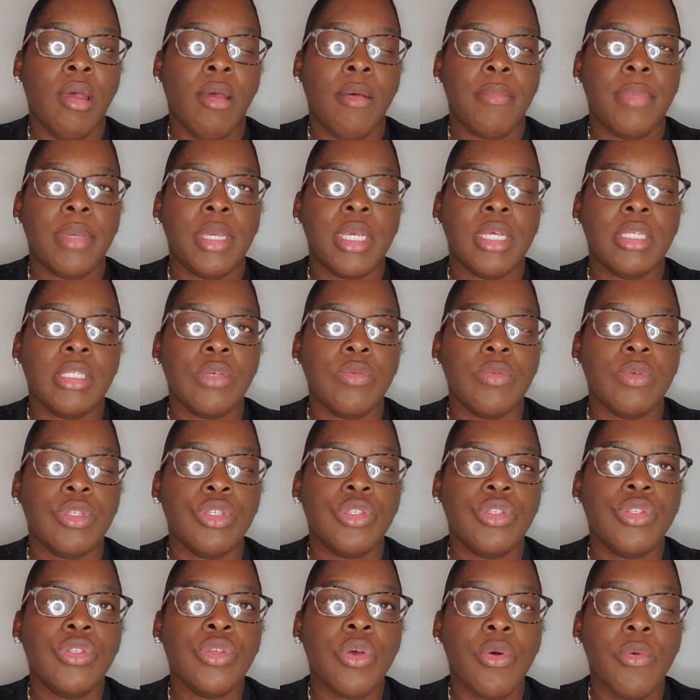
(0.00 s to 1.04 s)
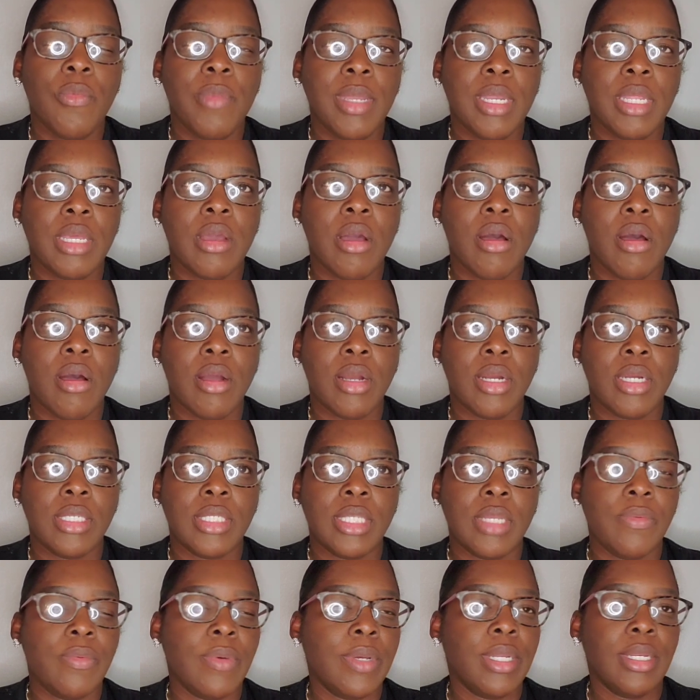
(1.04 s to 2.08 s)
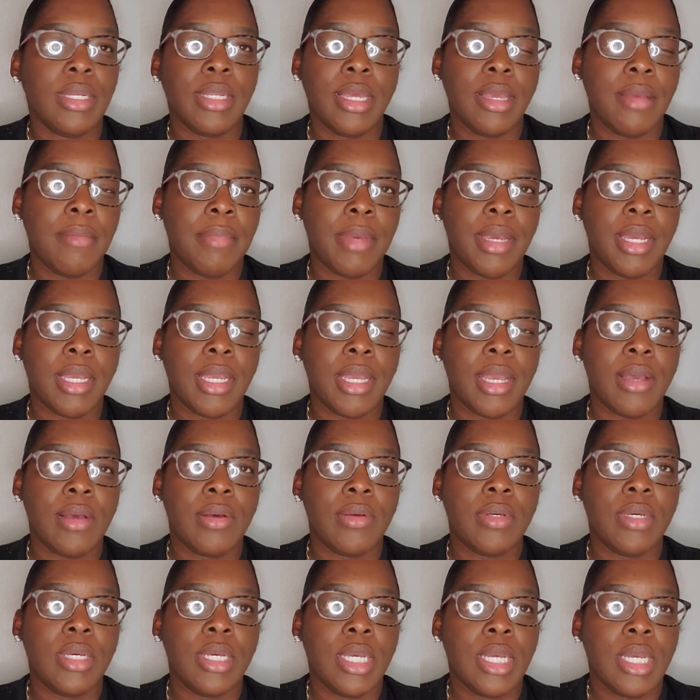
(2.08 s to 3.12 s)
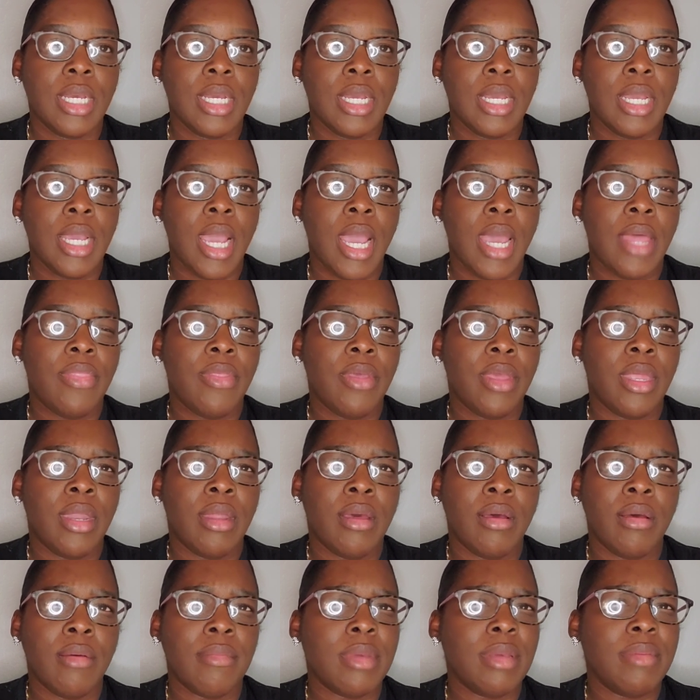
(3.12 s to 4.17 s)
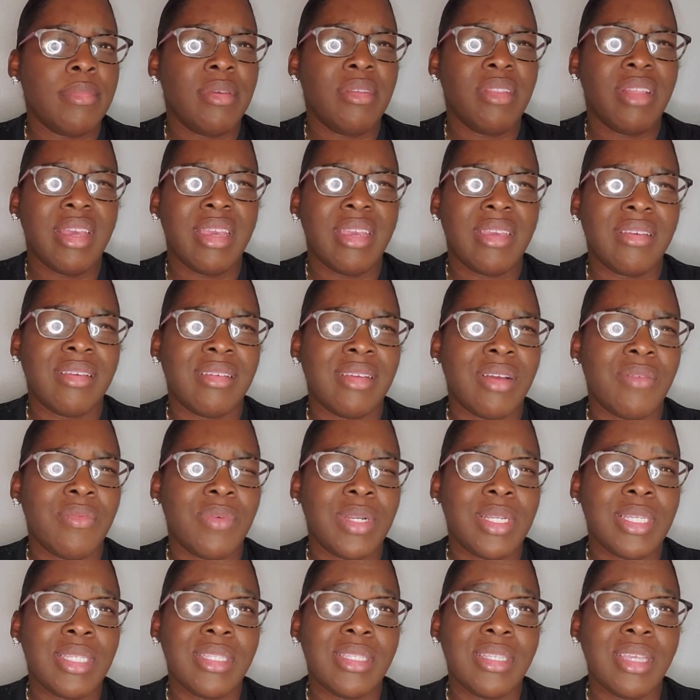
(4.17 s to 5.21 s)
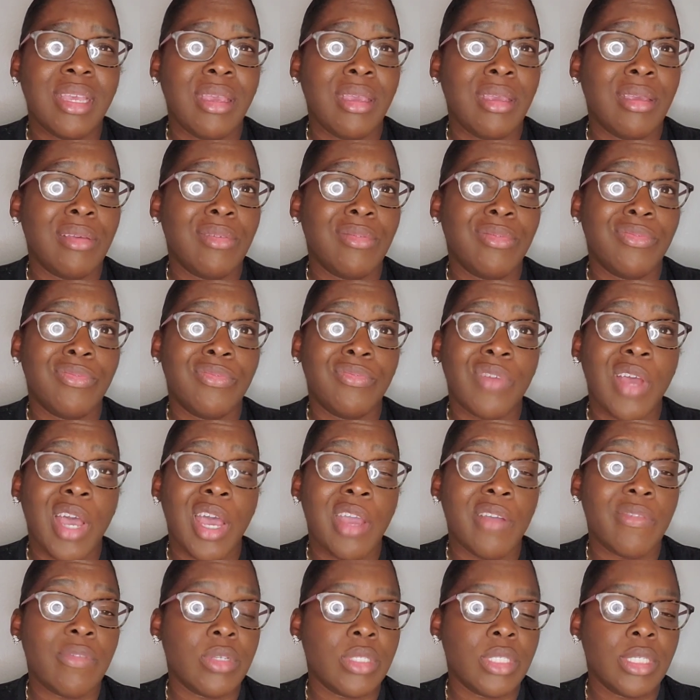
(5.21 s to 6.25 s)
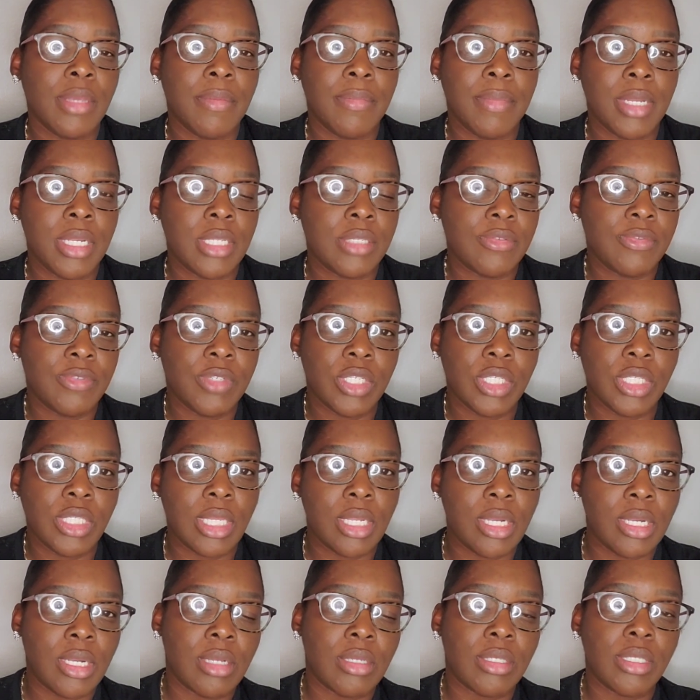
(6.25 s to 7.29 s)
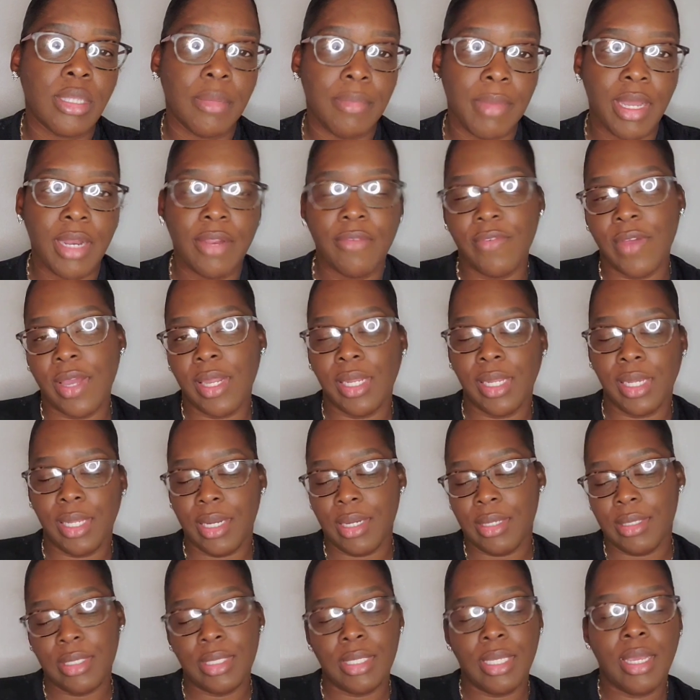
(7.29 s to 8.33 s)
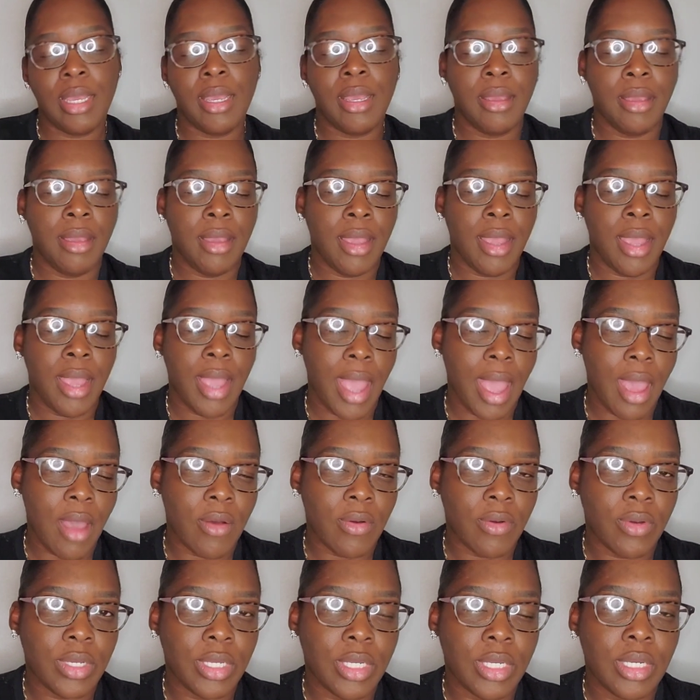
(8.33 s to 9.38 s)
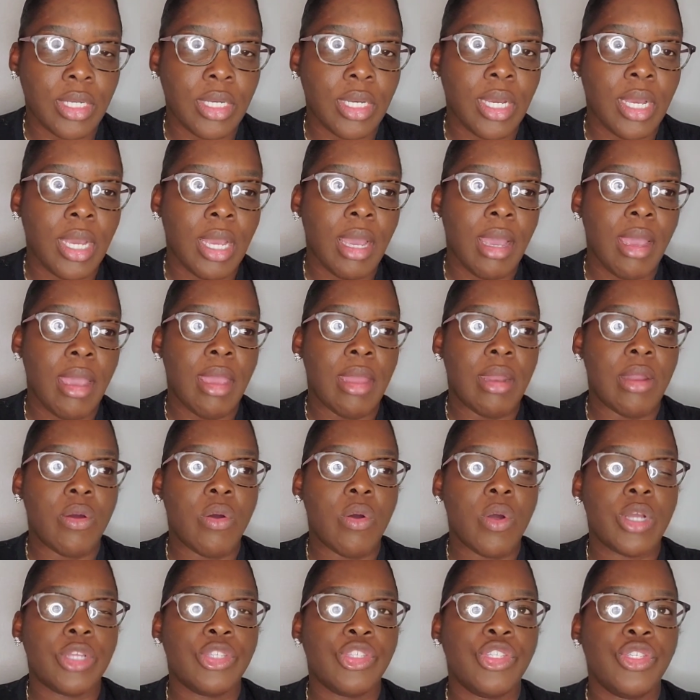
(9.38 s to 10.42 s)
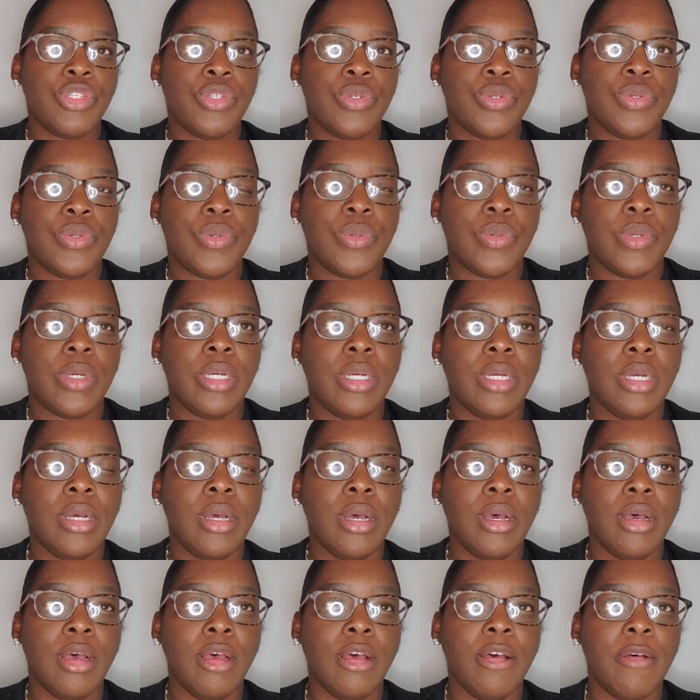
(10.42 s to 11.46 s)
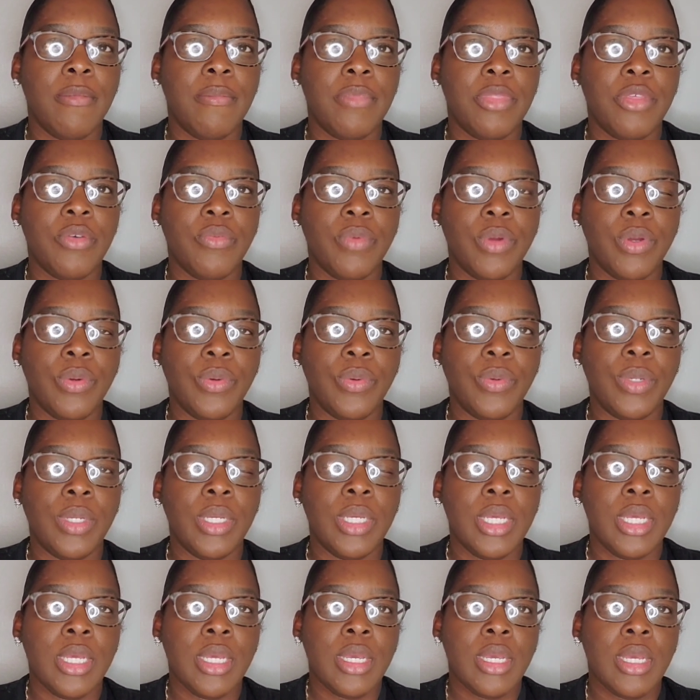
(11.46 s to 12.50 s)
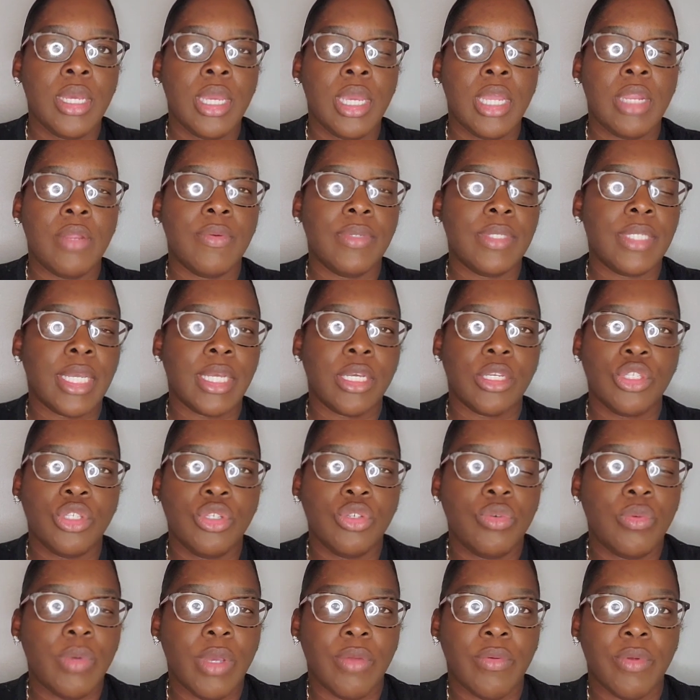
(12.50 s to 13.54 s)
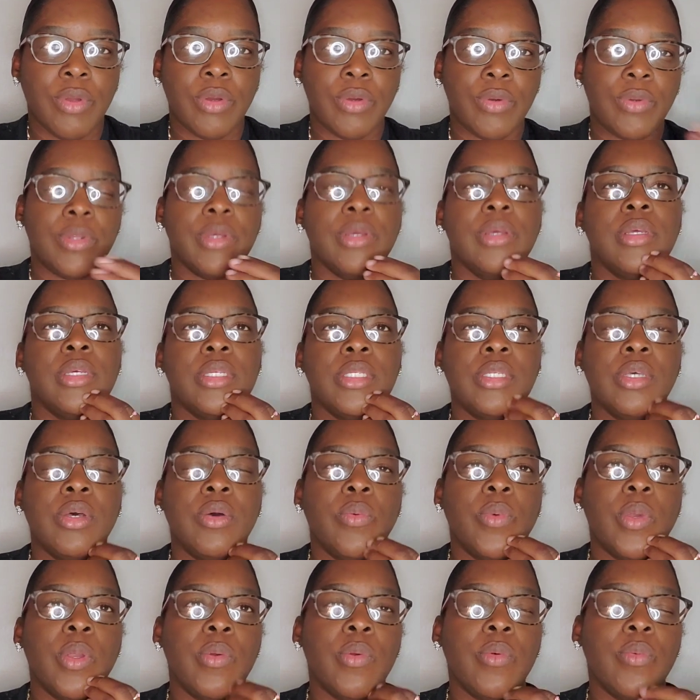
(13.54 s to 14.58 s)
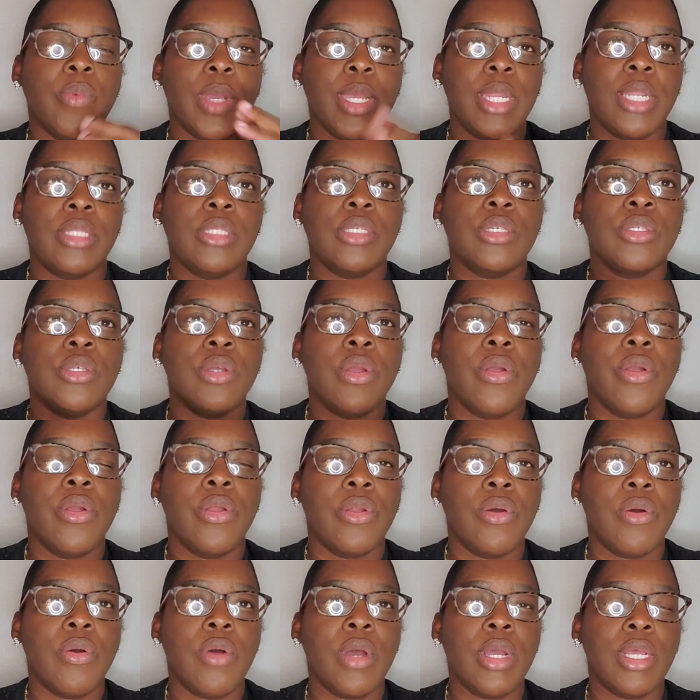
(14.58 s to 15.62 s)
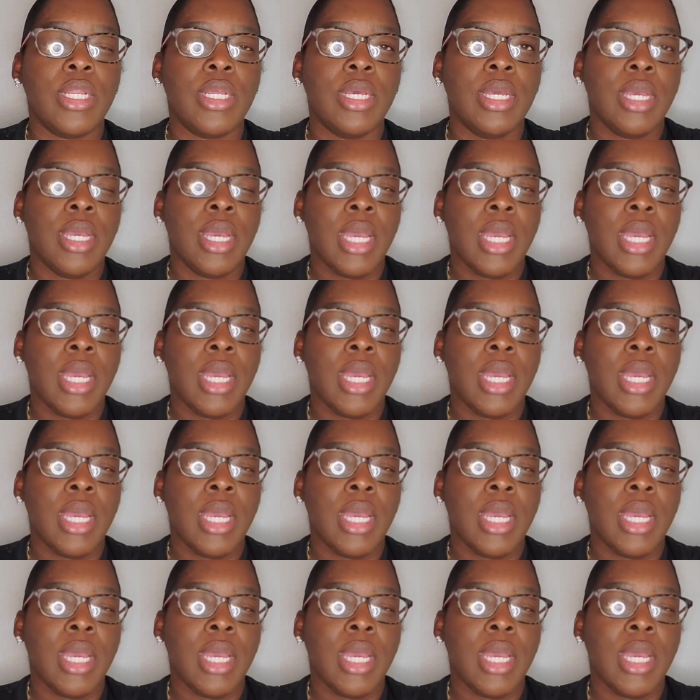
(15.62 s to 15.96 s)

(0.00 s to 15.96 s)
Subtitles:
Because it was so many cars, they wouldn't let him back out. And then maybe like, I want to say 5 or 10 minutes of just sitting there, somebody finally let us out and onto the road. And it was like a two-way road. So we were waiting to turn on,